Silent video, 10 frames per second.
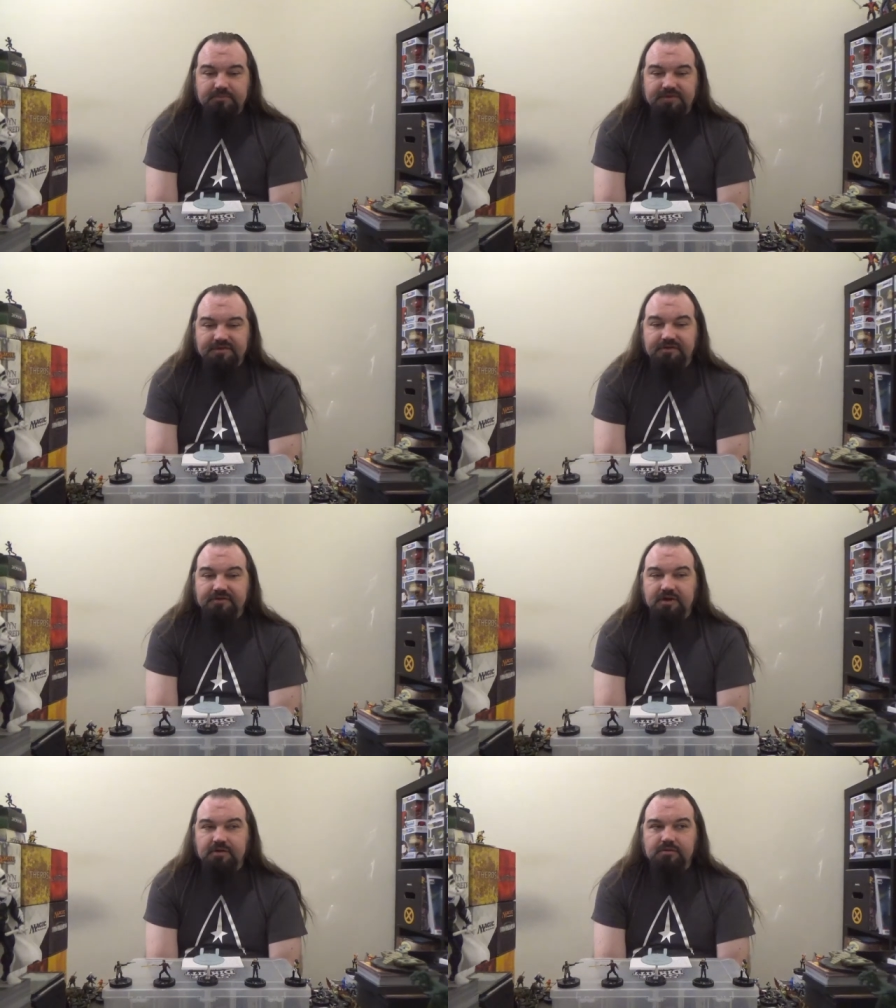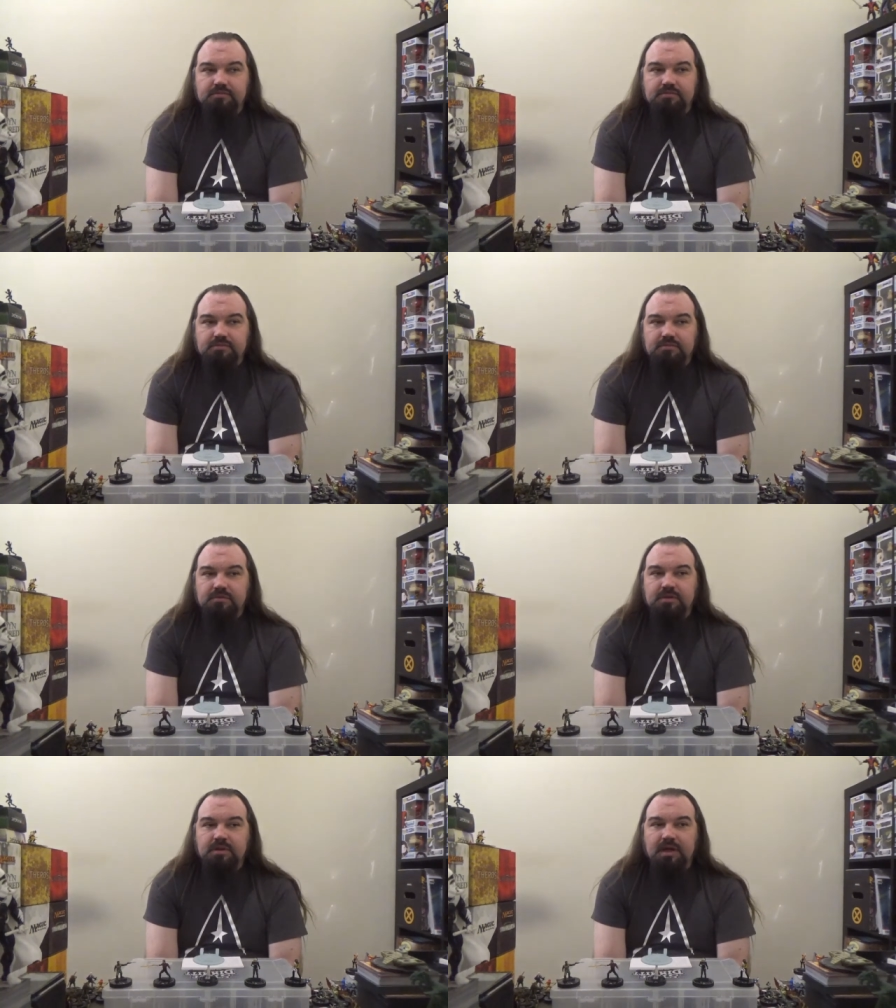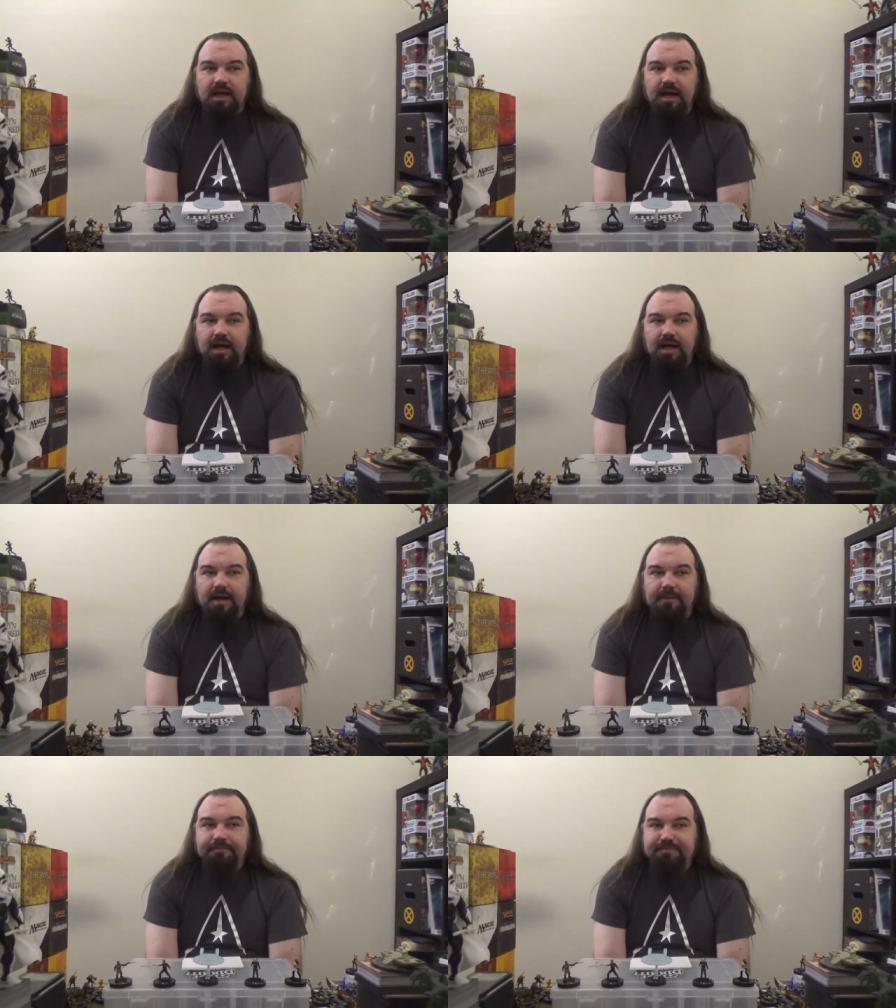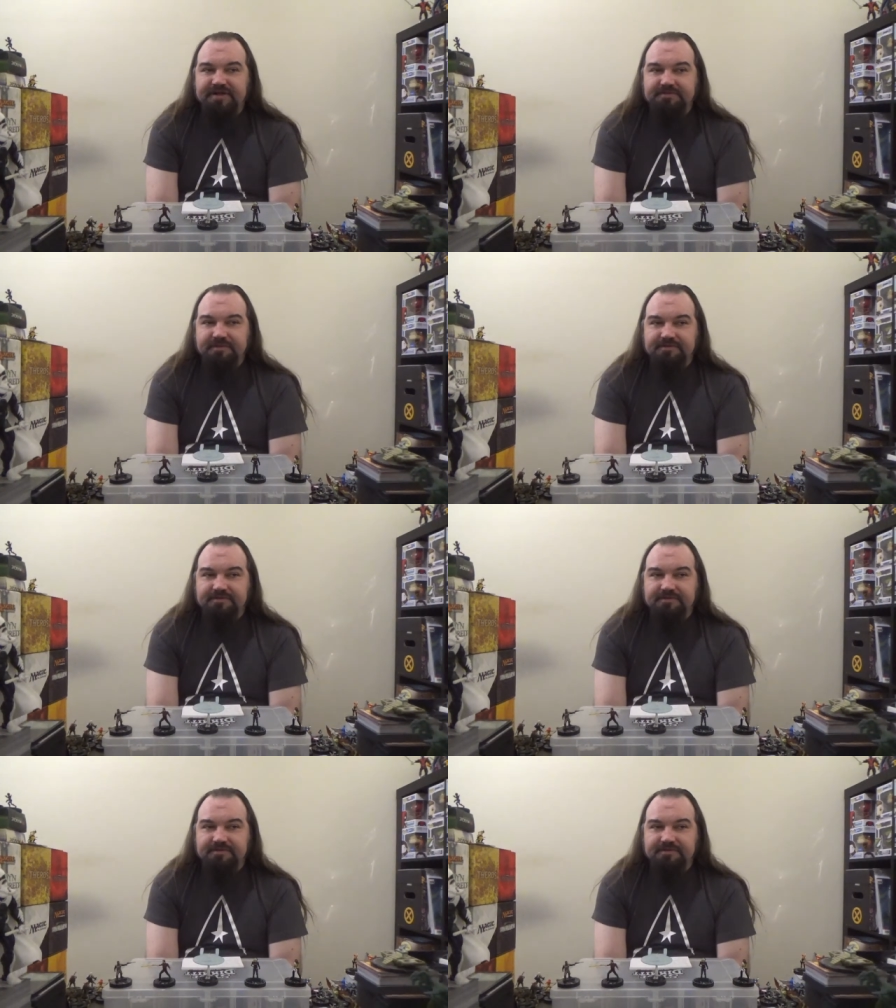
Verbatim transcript: Sisko, uh, Benjamin